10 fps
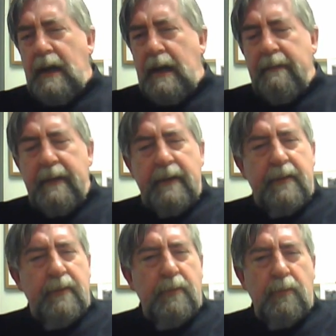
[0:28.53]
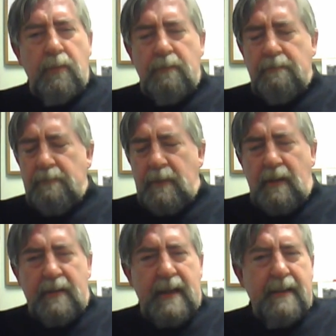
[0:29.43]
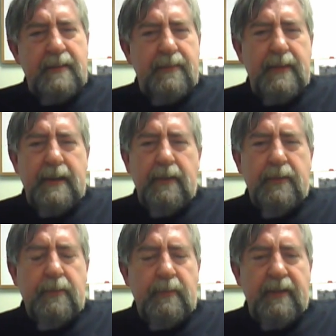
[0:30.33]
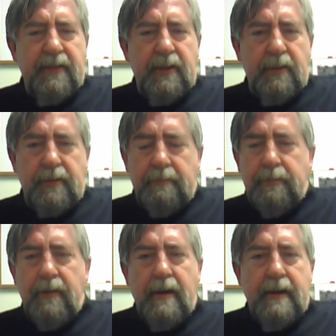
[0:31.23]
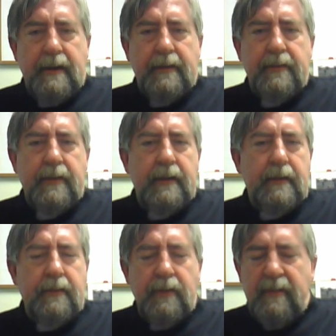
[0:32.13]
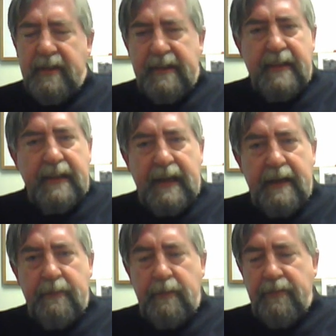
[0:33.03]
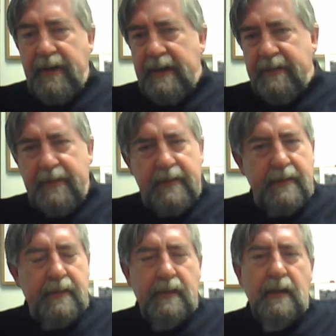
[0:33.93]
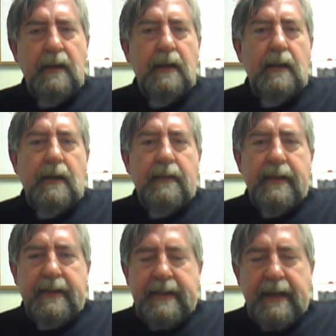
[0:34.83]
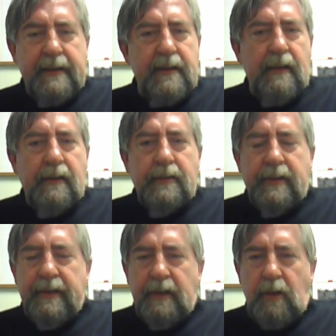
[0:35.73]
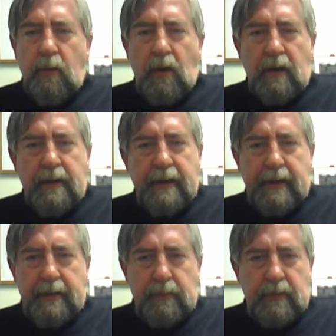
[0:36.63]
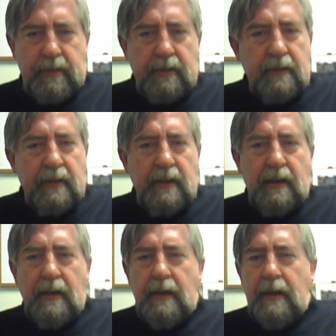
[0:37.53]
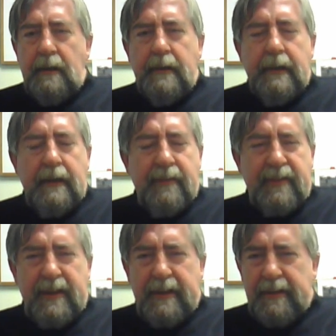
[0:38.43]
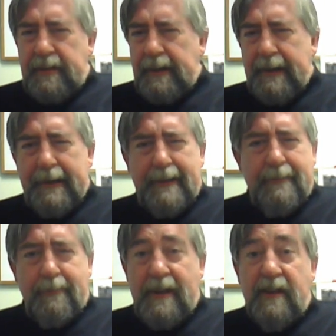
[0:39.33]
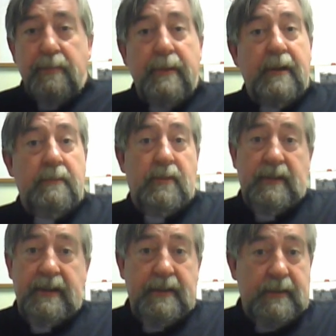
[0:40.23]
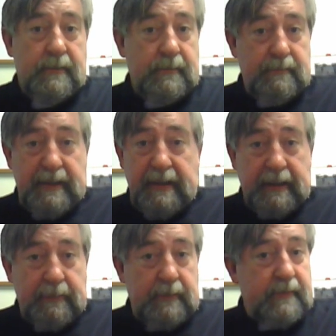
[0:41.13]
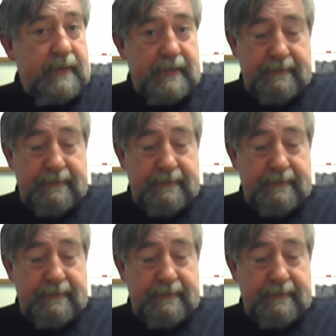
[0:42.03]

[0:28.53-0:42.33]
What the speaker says: And they do all kinds of videos and reviews of products. They do everything they can to advance the technology and the quality of the world. They give us things like Raspberry Mojito e-liquid, which